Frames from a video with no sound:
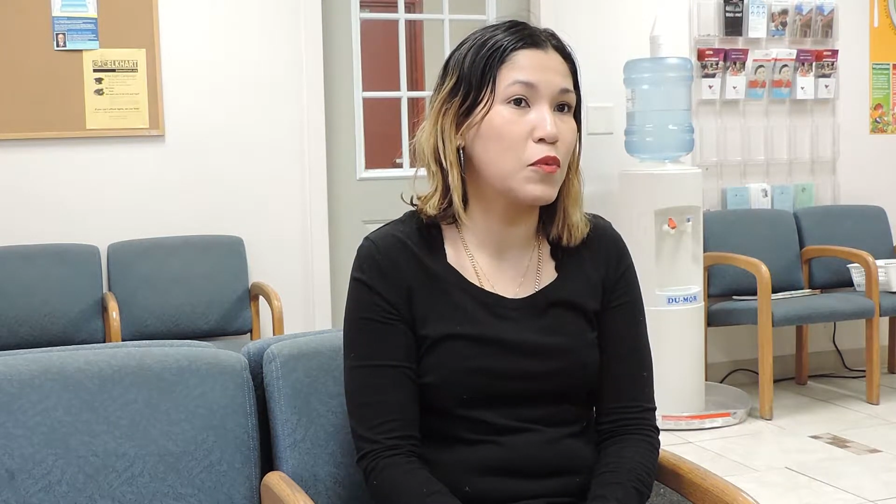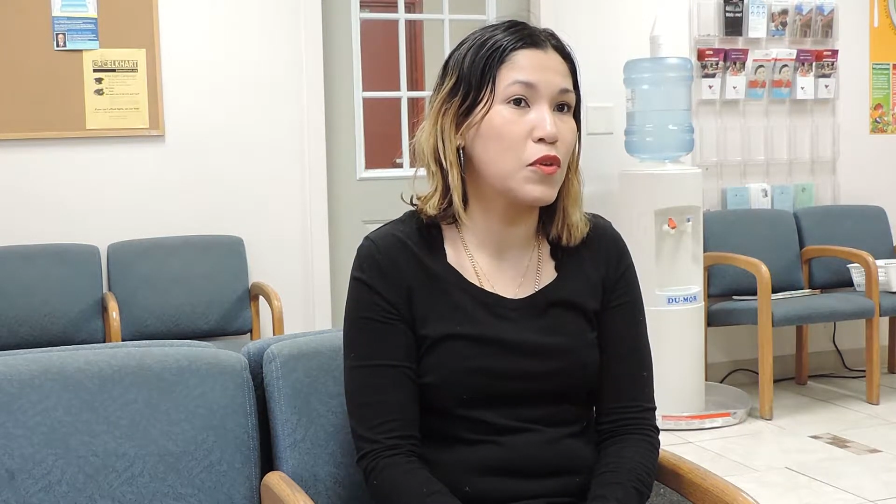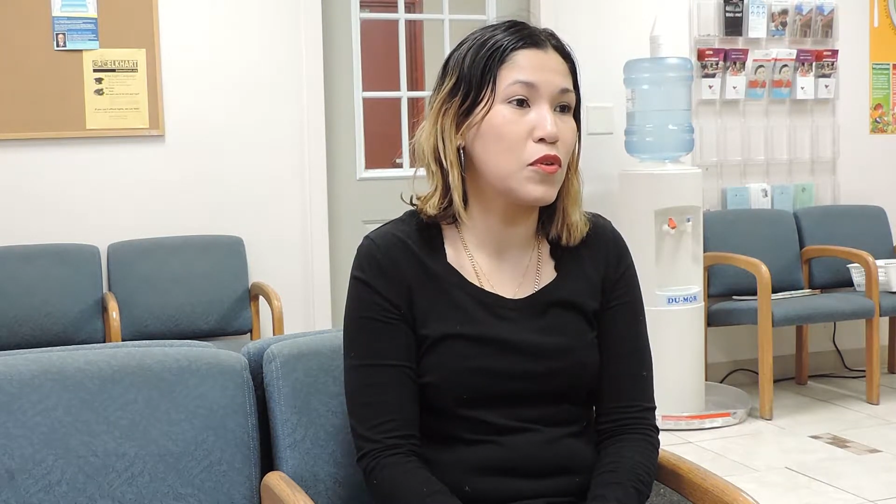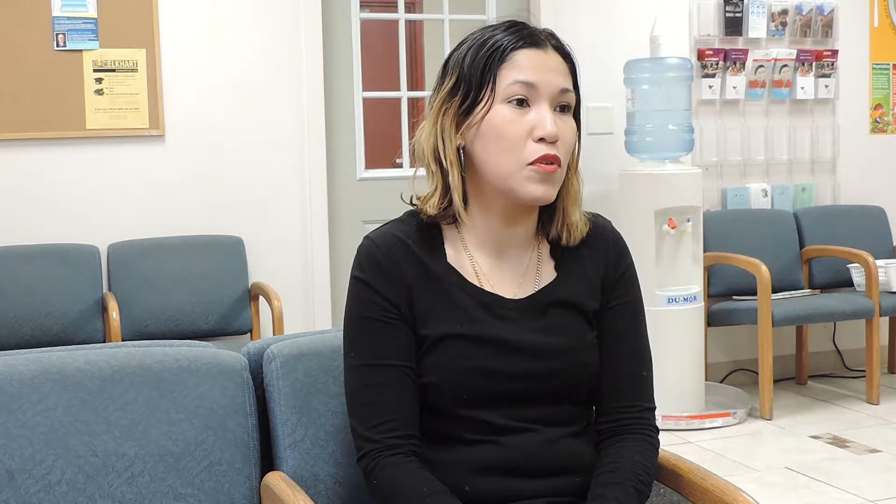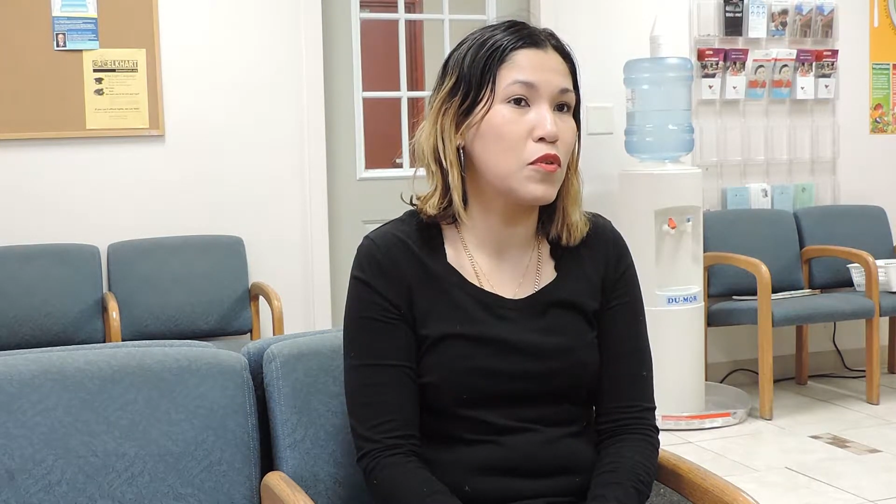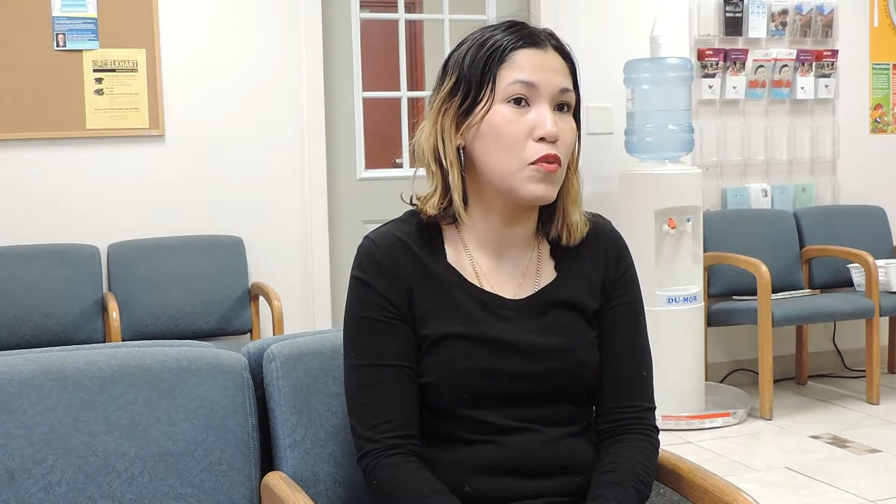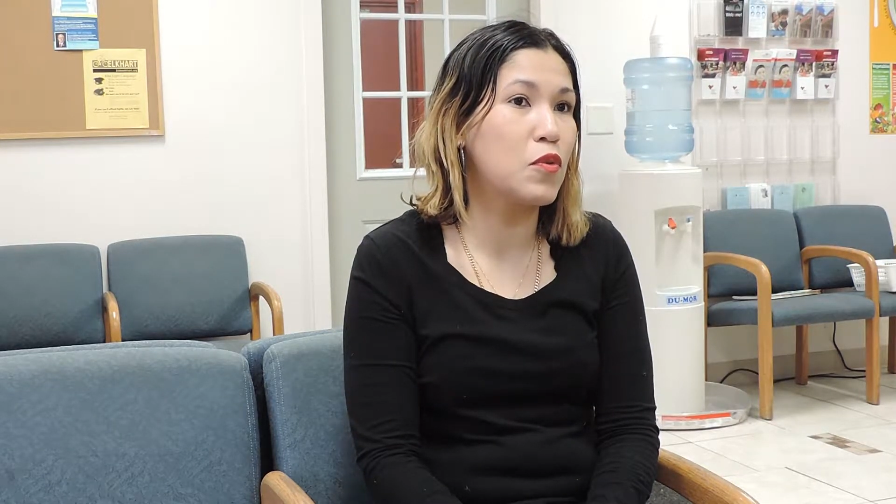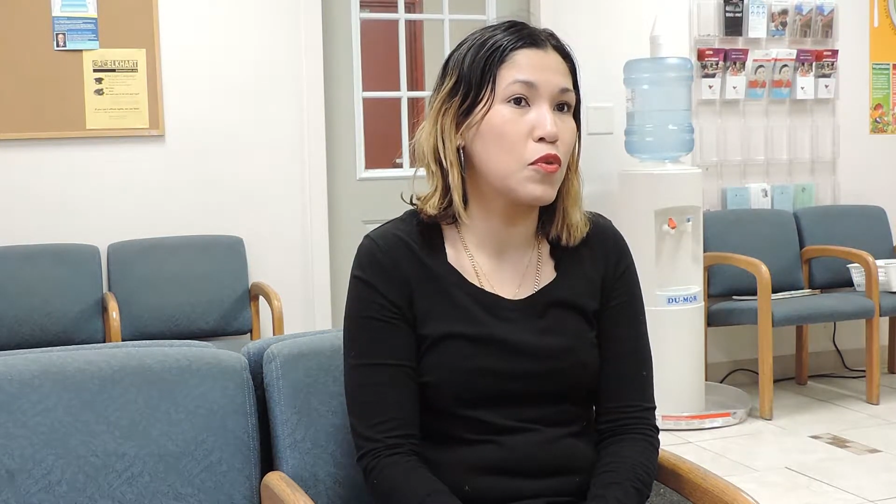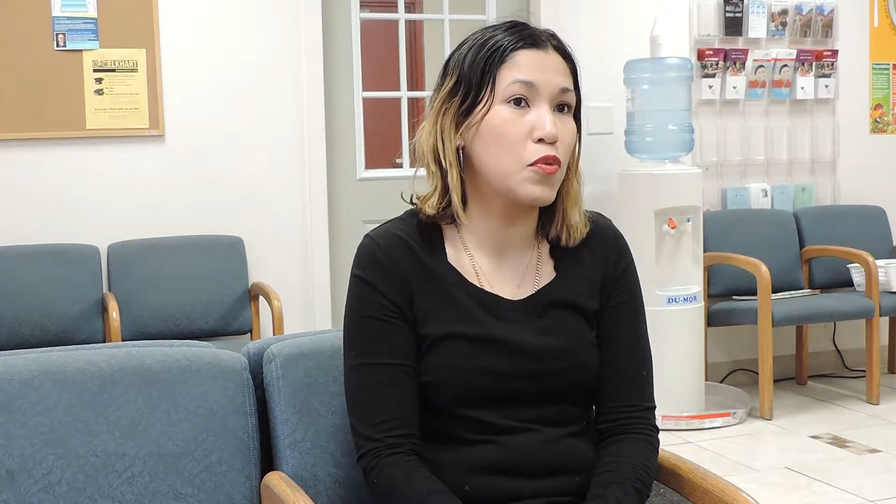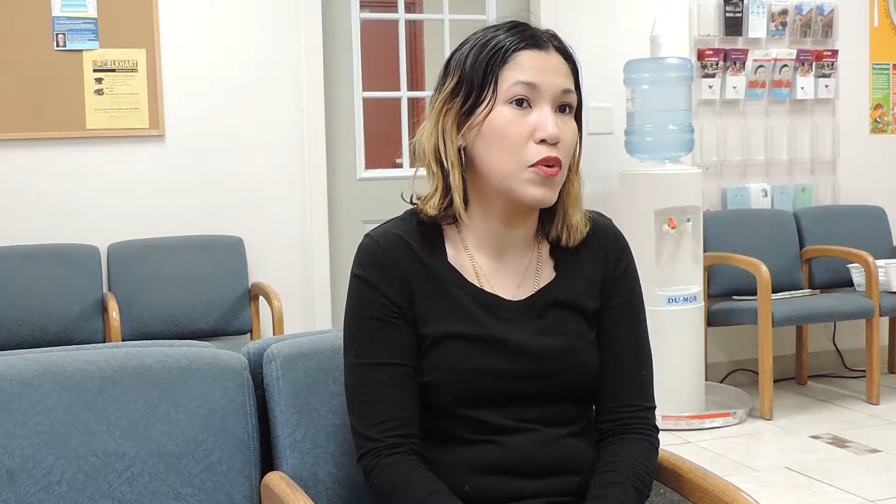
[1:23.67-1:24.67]
with
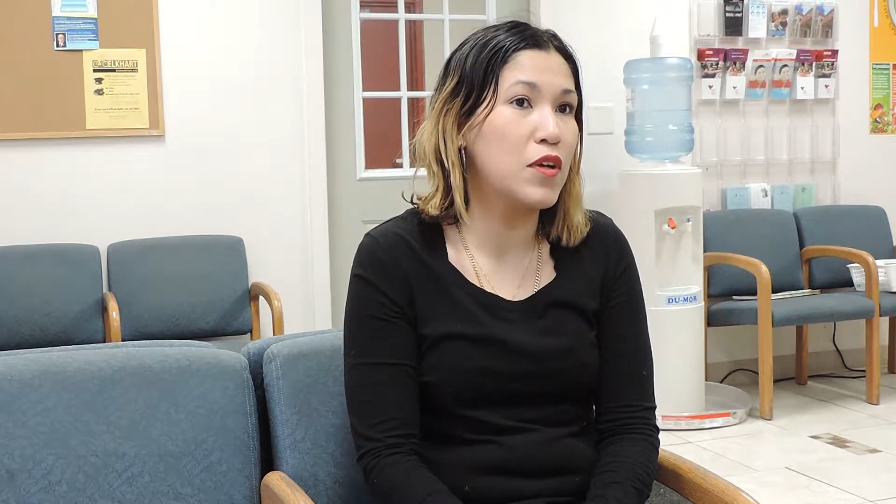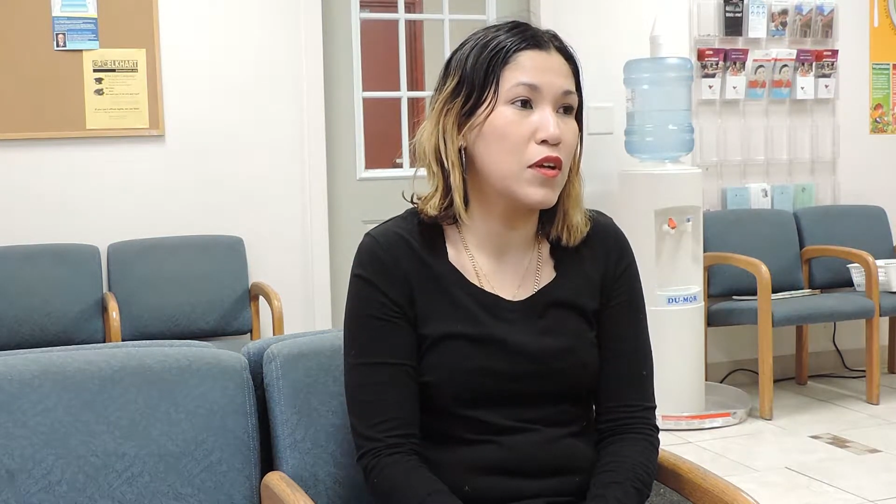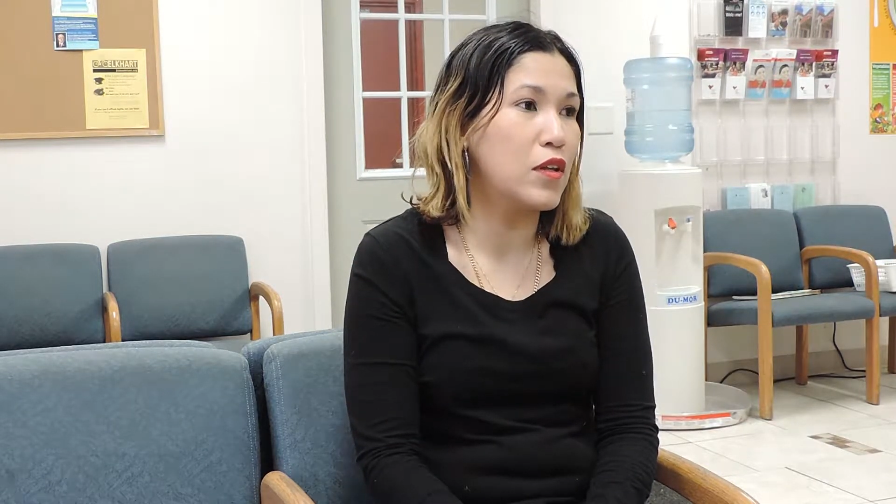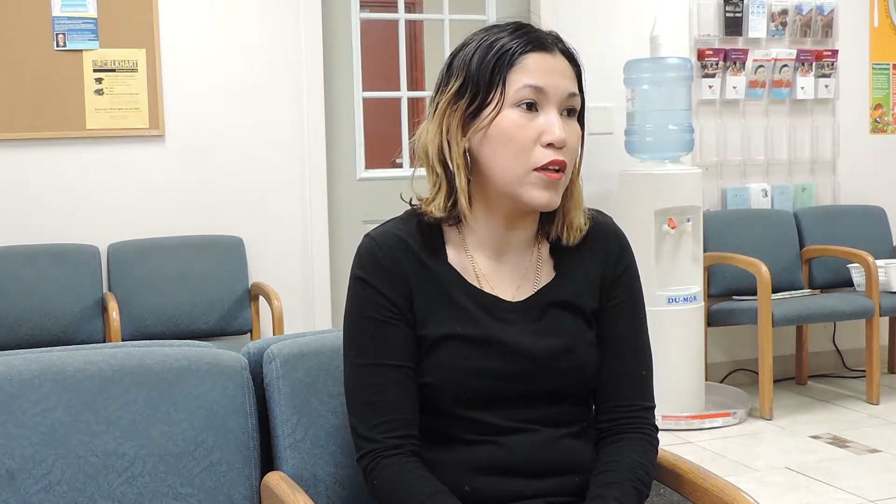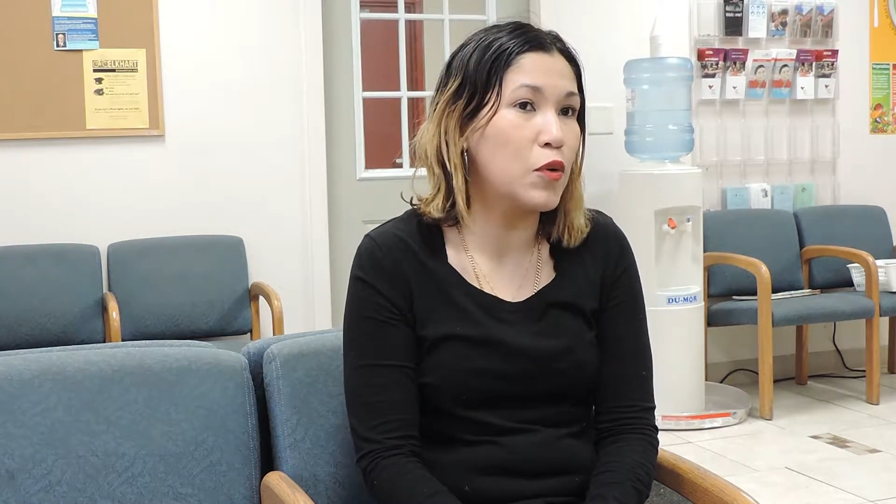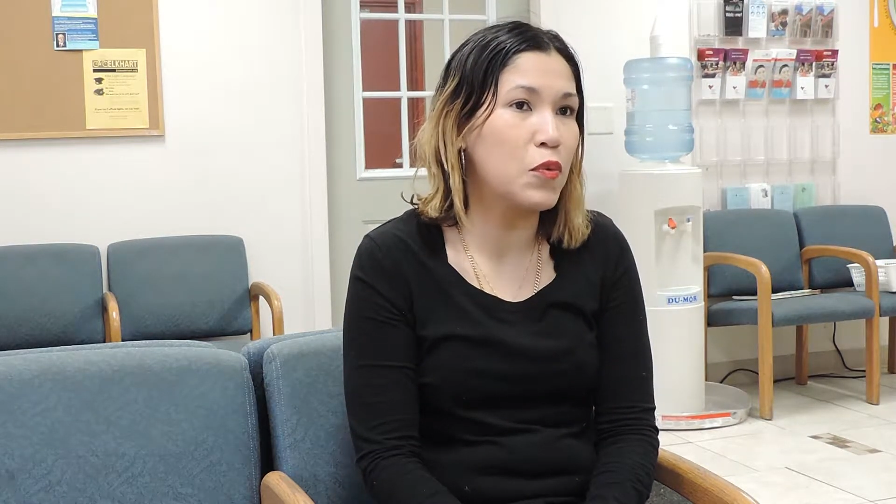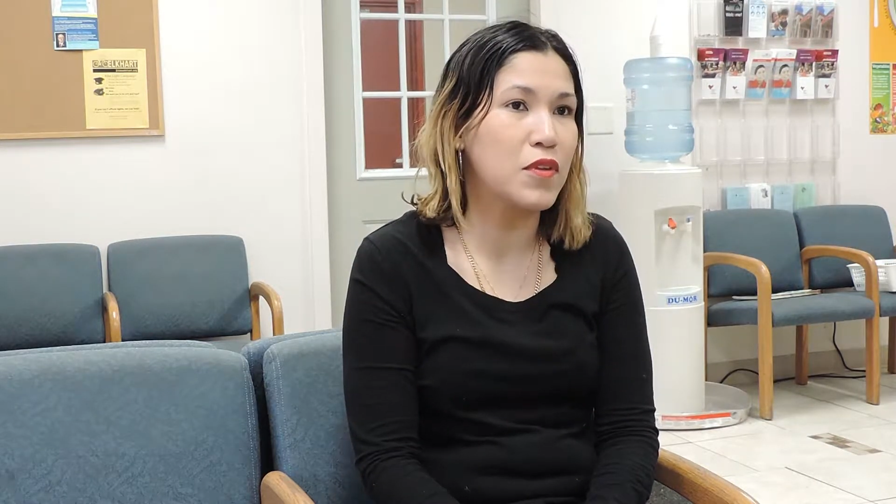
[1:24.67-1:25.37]
two or three little